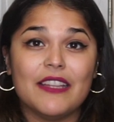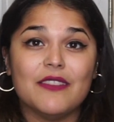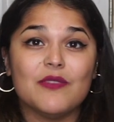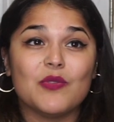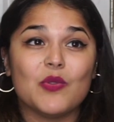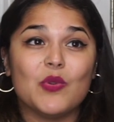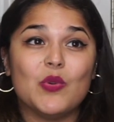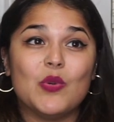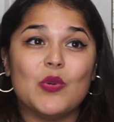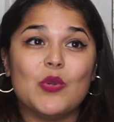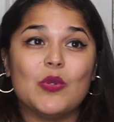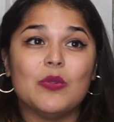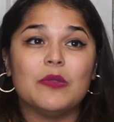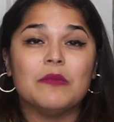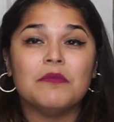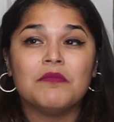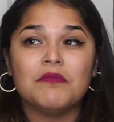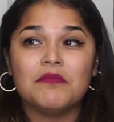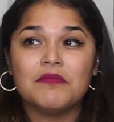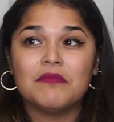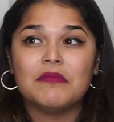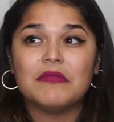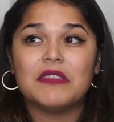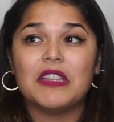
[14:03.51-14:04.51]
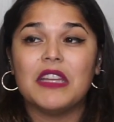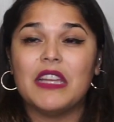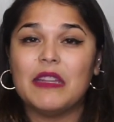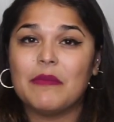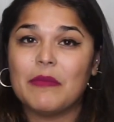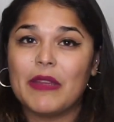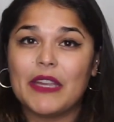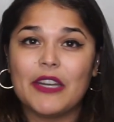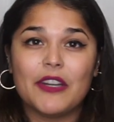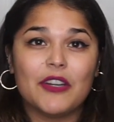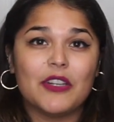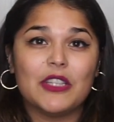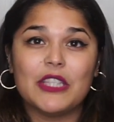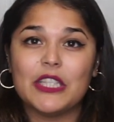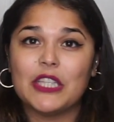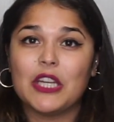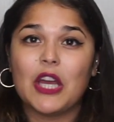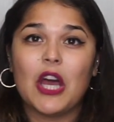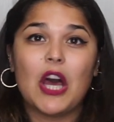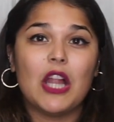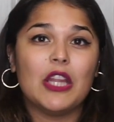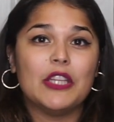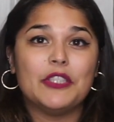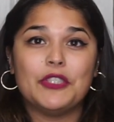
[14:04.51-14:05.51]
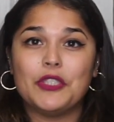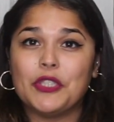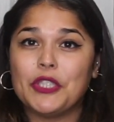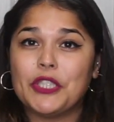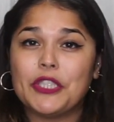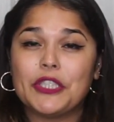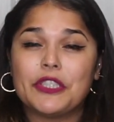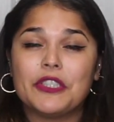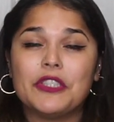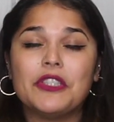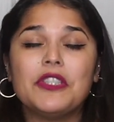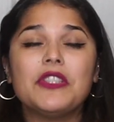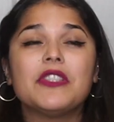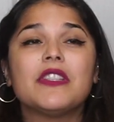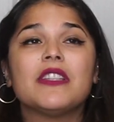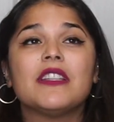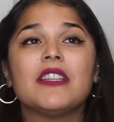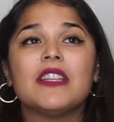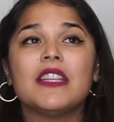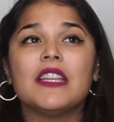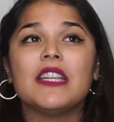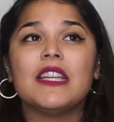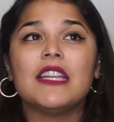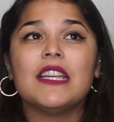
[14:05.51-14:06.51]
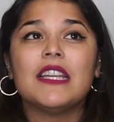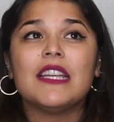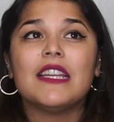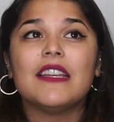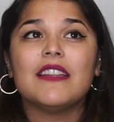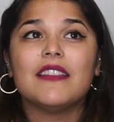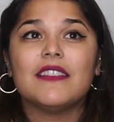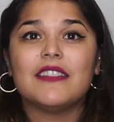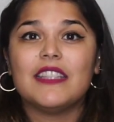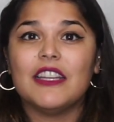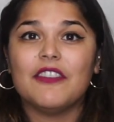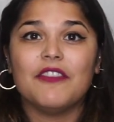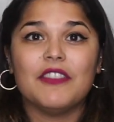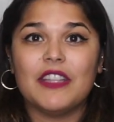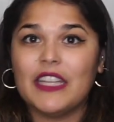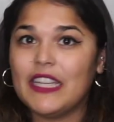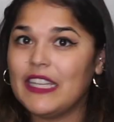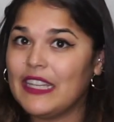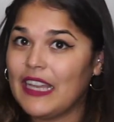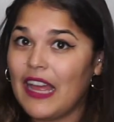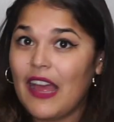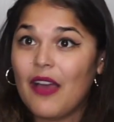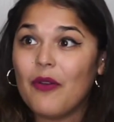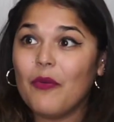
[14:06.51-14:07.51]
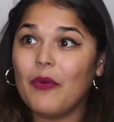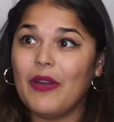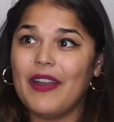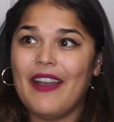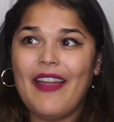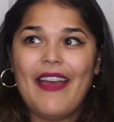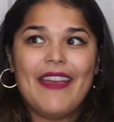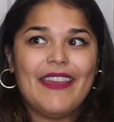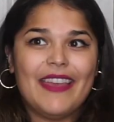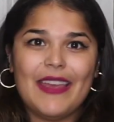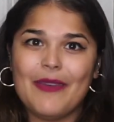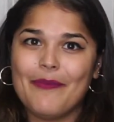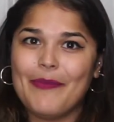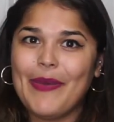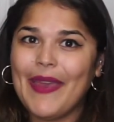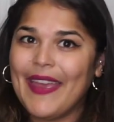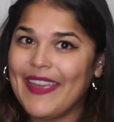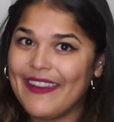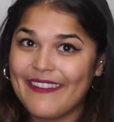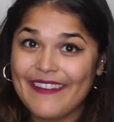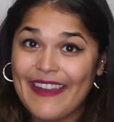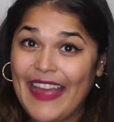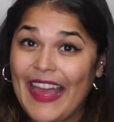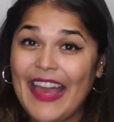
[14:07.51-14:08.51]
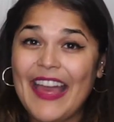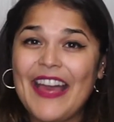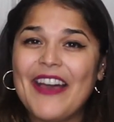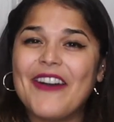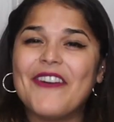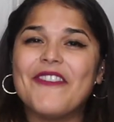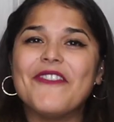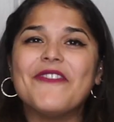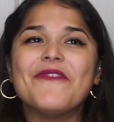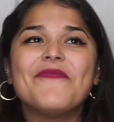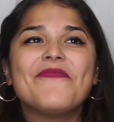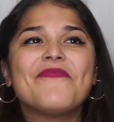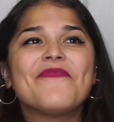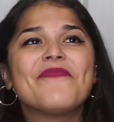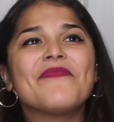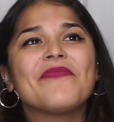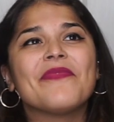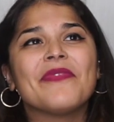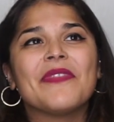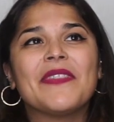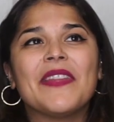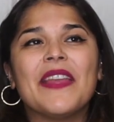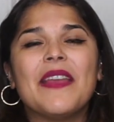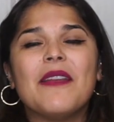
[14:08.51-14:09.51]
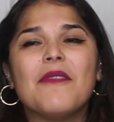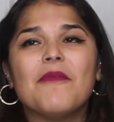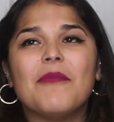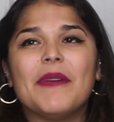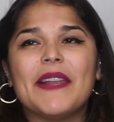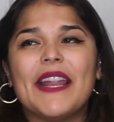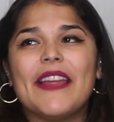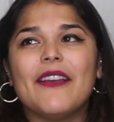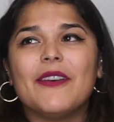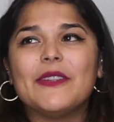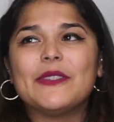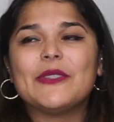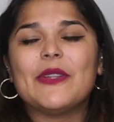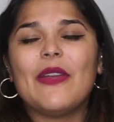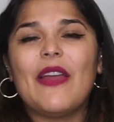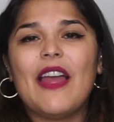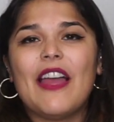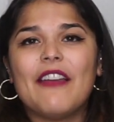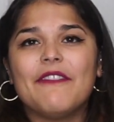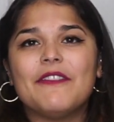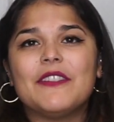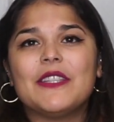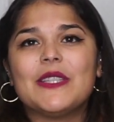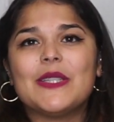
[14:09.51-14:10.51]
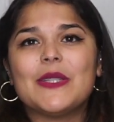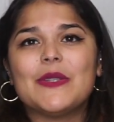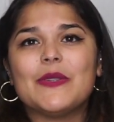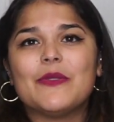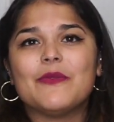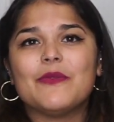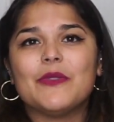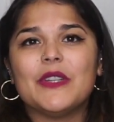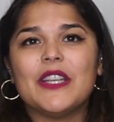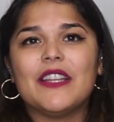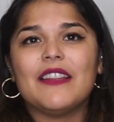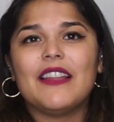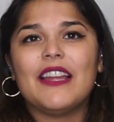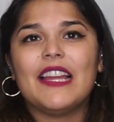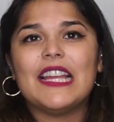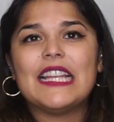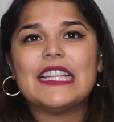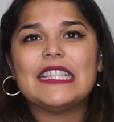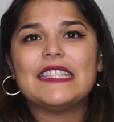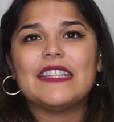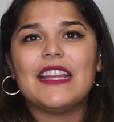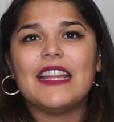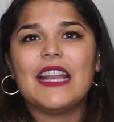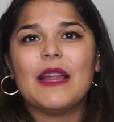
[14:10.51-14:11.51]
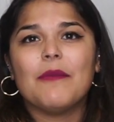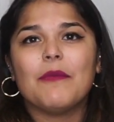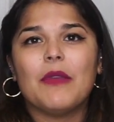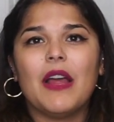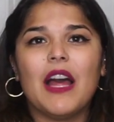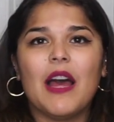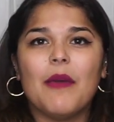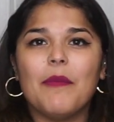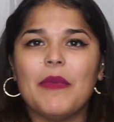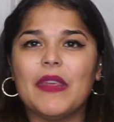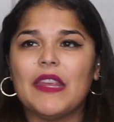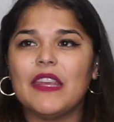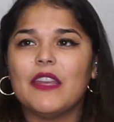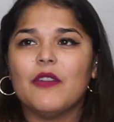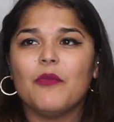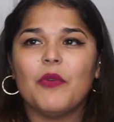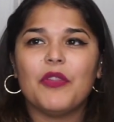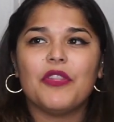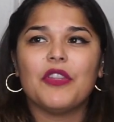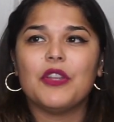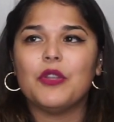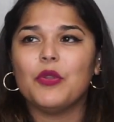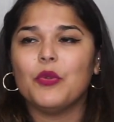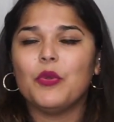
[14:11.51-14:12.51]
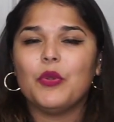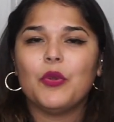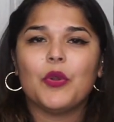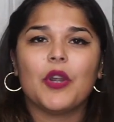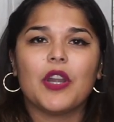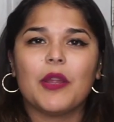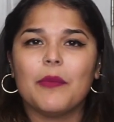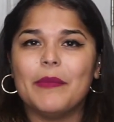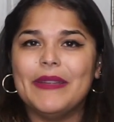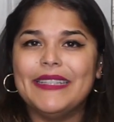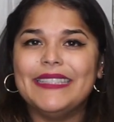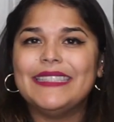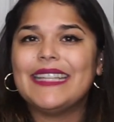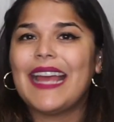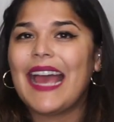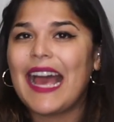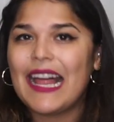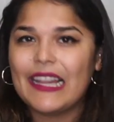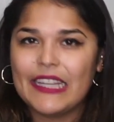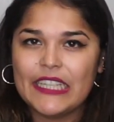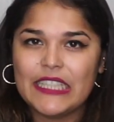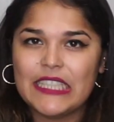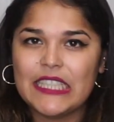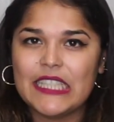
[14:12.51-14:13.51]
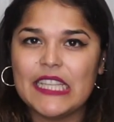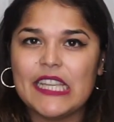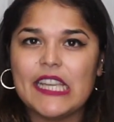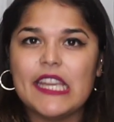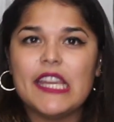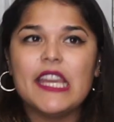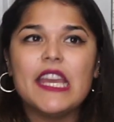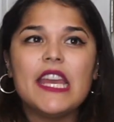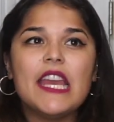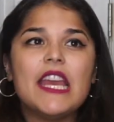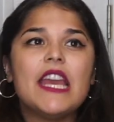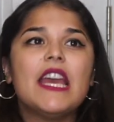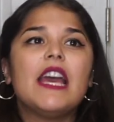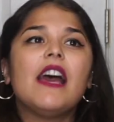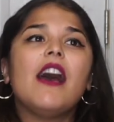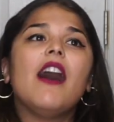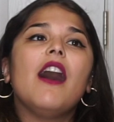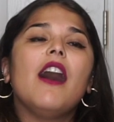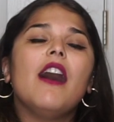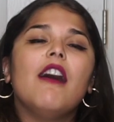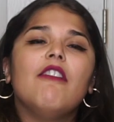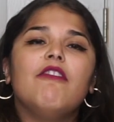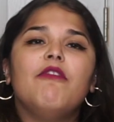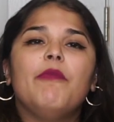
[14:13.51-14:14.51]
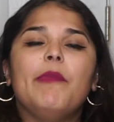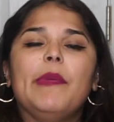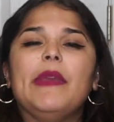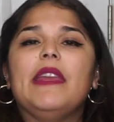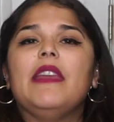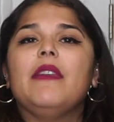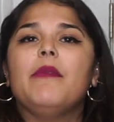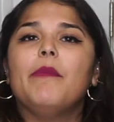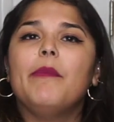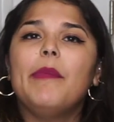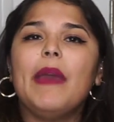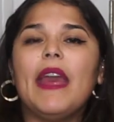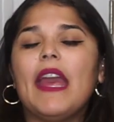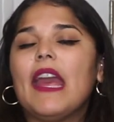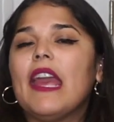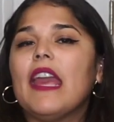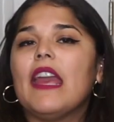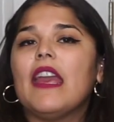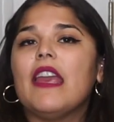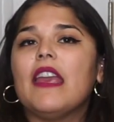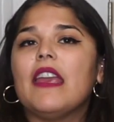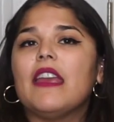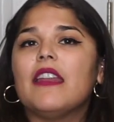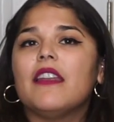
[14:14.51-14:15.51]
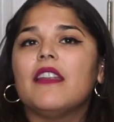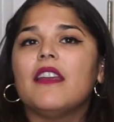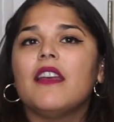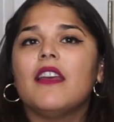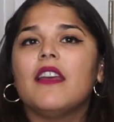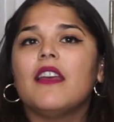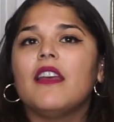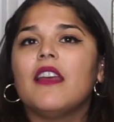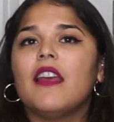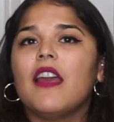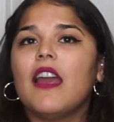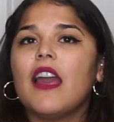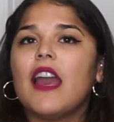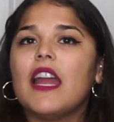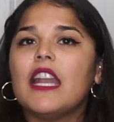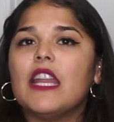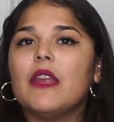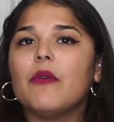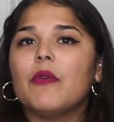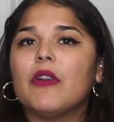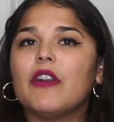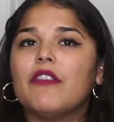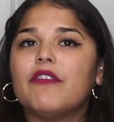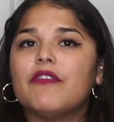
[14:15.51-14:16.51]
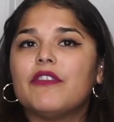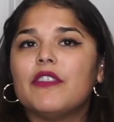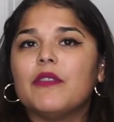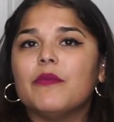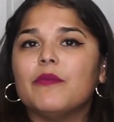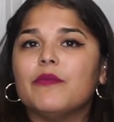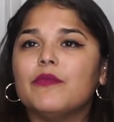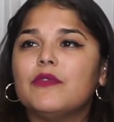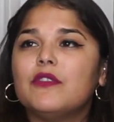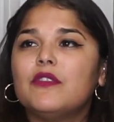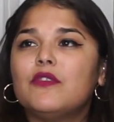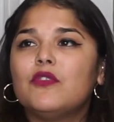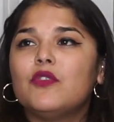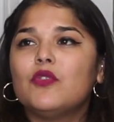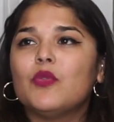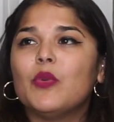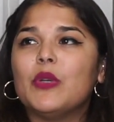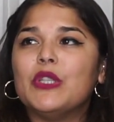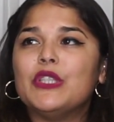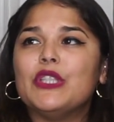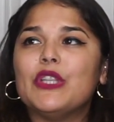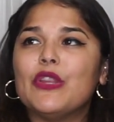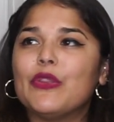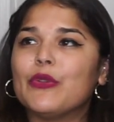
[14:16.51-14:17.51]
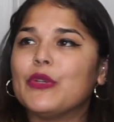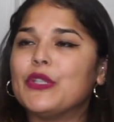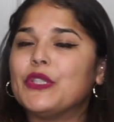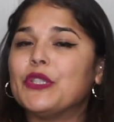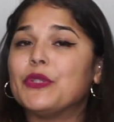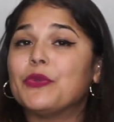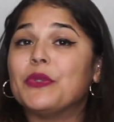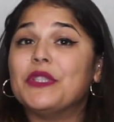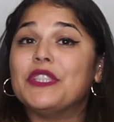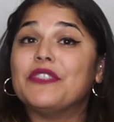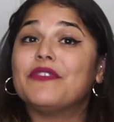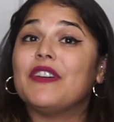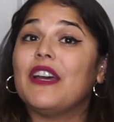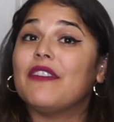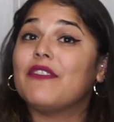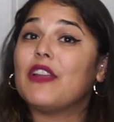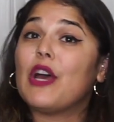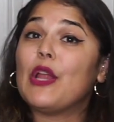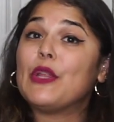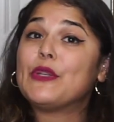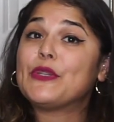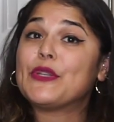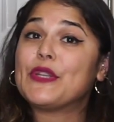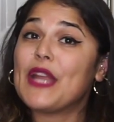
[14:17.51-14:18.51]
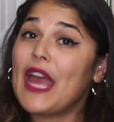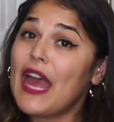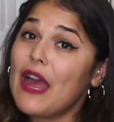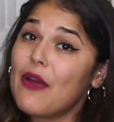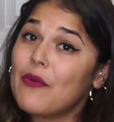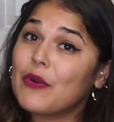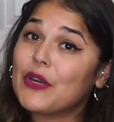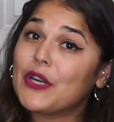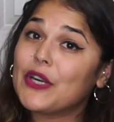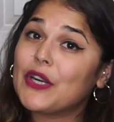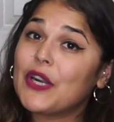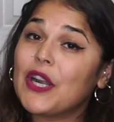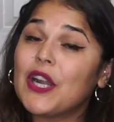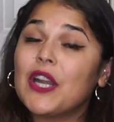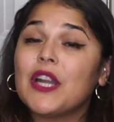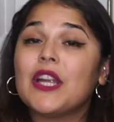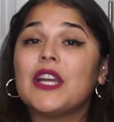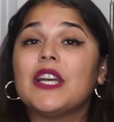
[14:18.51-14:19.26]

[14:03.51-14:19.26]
school, in my early college years. Definitely not what I get paid now. But I also have to realize that I'm coming in with a New York mentality of being paid anywhere from $23 to $25 an hour.